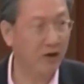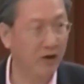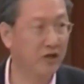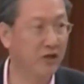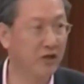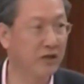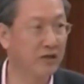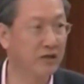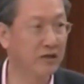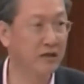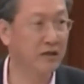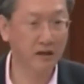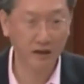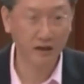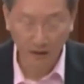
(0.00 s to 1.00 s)
so we
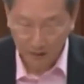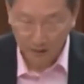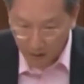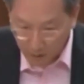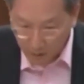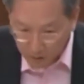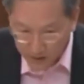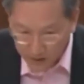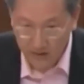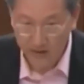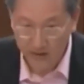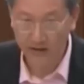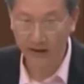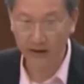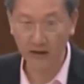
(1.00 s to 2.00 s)
can modernize
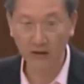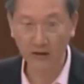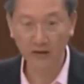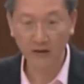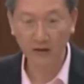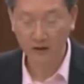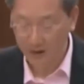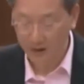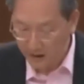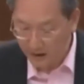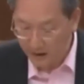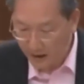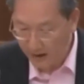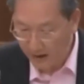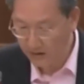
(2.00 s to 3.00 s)
the Peking Opera